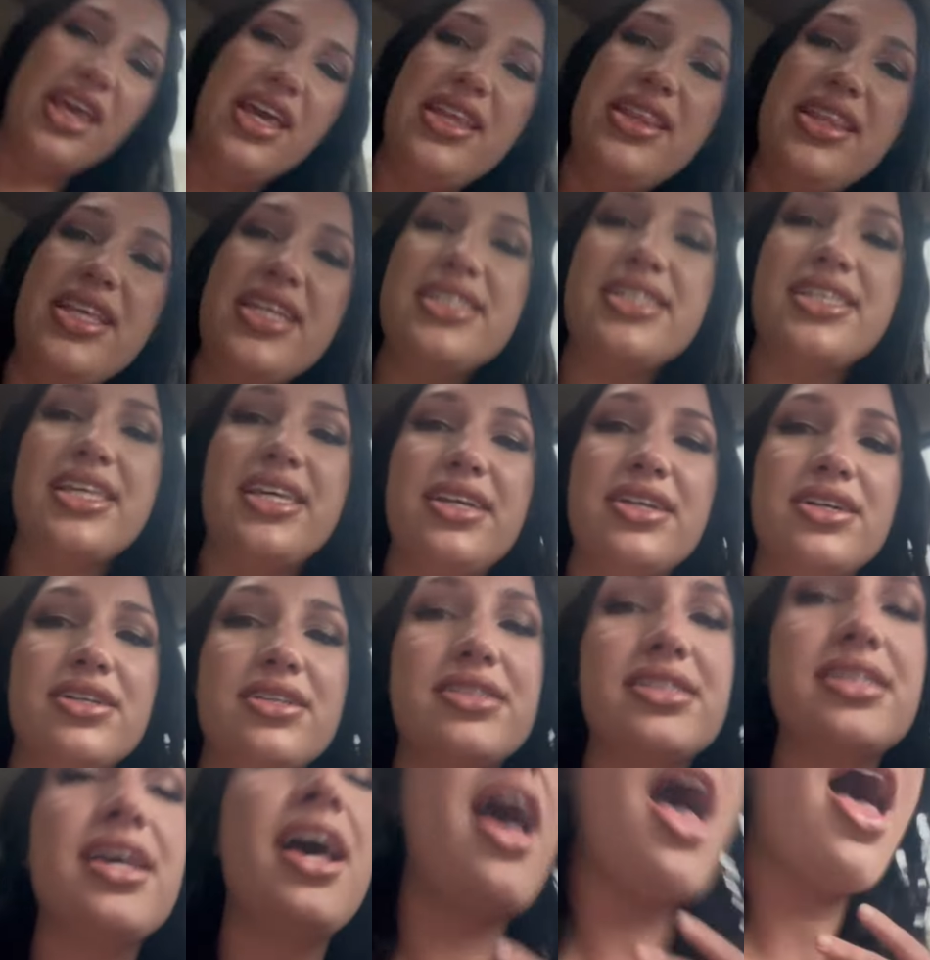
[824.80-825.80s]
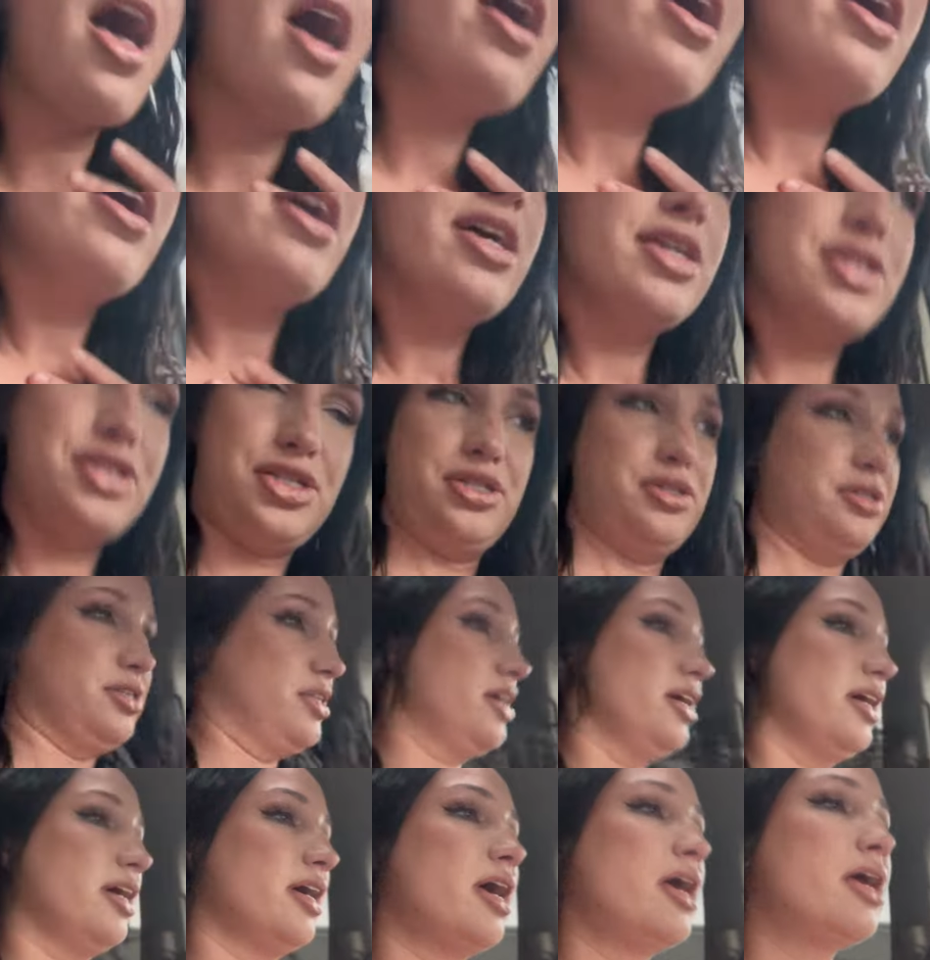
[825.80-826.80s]
in these heels to
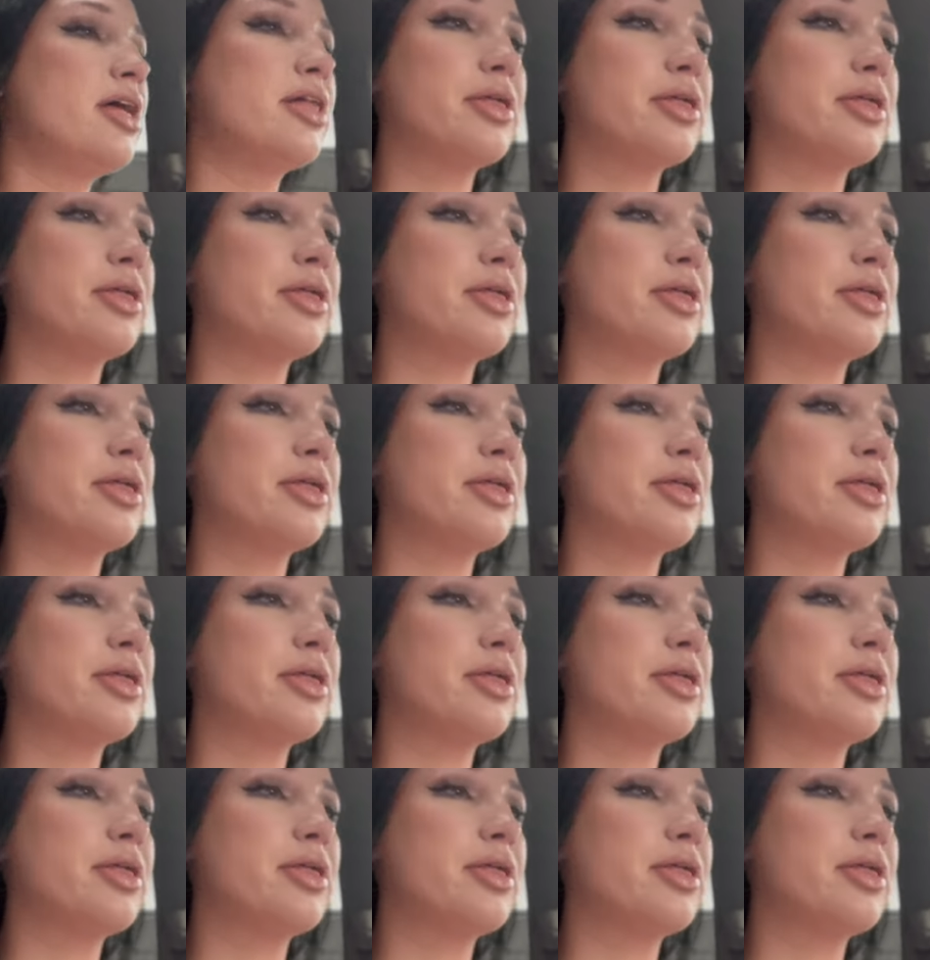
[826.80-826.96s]
the